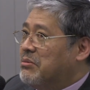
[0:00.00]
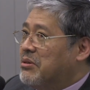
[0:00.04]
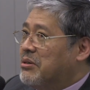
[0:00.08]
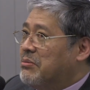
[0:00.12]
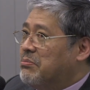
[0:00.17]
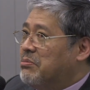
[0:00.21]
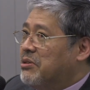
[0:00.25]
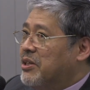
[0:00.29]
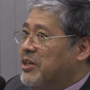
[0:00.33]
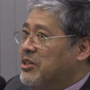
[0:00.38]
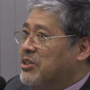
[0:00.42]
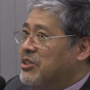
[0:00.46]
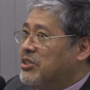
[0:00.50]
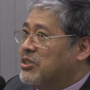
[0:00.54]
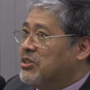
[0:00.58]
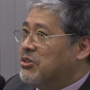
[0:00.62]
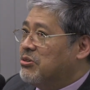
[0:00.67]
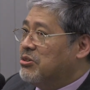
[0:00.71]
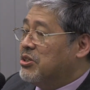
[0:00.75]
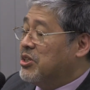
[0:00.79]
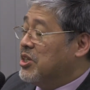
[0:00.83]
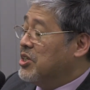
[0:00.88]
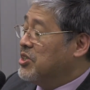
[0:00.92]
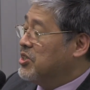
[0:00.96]
place
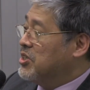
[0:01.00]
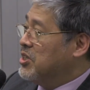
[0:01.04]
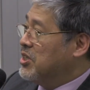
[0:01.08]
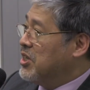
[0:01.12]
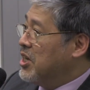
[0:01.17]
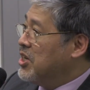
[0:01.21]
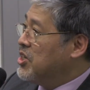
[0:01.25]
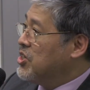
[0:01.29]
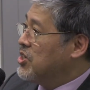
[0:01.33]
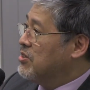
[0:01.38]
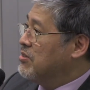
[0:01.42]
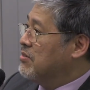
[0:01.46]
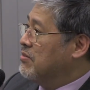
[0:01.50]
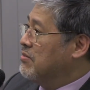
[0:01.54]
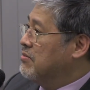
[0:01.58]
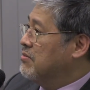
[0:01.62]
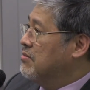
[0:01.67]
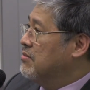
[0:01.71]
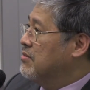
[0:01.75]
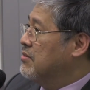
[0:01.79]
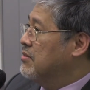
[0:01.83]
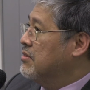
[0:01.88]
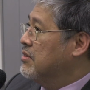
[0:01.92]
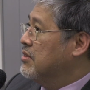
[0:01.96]
or destination
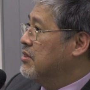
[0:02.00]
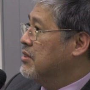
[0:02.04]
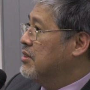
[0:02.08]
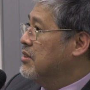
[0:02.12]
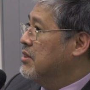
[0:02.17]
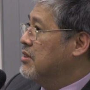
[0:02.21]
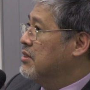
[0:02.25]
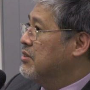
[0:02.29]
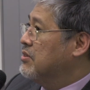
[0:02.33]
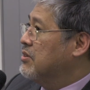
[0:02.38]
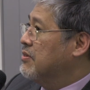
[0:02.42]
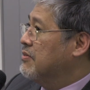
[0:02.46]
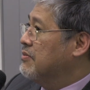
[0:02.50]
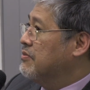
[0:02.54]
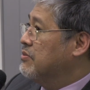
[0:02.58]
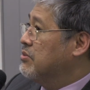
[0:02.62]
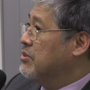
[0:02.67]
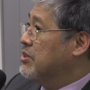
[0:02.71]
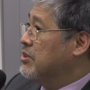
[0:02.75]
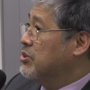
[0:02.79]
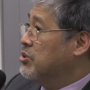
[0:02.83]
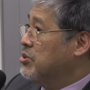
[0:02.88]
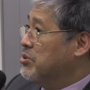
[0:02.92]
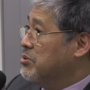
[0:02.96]

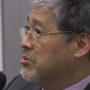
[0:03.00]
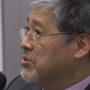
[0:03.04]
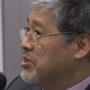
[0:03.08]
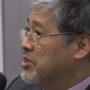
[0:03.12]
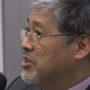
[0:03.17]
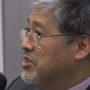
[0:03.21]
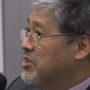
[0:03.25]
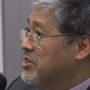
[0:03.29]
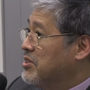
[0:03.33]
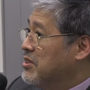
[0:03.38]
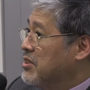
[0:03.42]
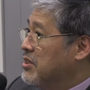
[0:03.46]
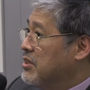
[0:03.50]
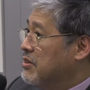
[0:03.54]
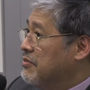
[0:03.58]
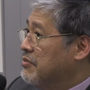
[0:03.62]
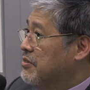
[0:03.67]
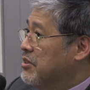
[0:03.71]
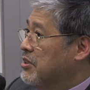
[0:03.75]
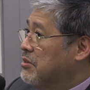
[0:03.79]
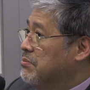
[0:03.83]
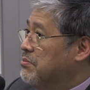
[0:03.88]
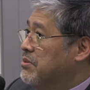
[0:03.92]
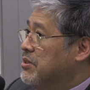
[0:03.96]
for tourists in the
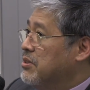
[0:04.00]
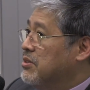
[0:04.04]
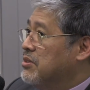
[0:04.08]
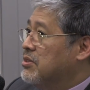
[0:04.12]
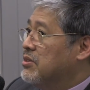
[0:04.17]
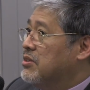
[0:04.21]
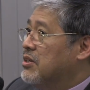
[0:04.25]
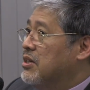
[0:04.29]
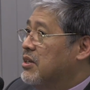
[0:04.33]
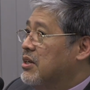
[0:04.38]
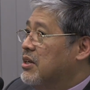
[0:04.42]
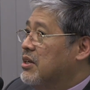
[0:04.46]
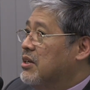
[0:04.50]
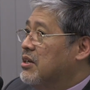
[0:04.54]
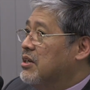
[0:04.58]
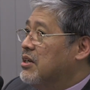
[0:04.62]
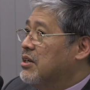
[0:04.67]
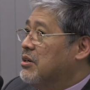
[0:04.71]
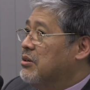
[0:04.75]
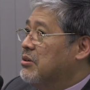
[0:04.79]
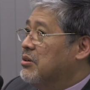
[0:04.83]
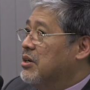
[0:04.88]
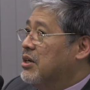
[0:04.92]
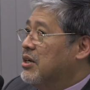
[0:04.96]
Philippines.
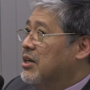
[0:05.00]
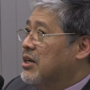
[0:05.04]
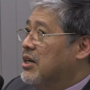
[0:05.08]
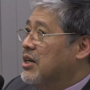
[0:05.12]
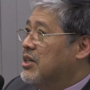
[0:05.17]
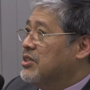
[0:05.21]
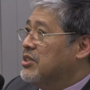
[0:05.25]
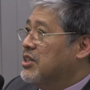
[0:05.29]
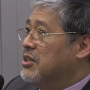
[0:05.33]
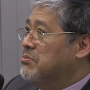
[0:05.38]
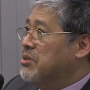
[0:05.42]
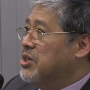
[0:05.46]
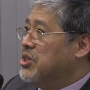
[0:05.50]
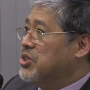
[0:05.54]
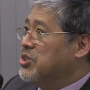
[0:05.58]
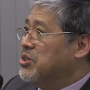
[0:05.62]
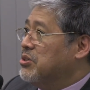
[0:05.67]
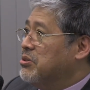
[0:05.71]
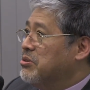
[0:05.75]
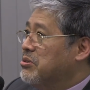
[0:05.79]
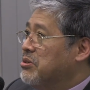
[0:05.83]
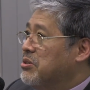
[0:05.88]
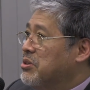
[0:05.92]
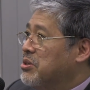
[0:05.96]
As I
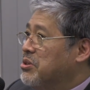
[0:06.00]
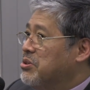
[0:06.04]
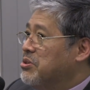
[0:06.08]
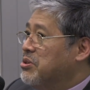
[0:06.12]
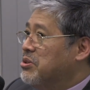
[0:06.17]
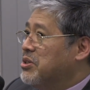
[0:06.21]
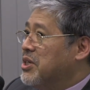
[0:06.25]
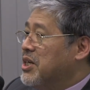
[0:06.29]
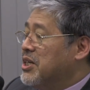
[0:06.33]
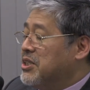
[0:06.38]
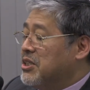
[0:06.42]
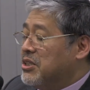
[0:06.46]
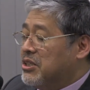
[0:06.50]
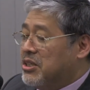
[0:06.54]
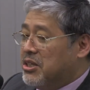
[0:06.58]
mentioned earlier, the United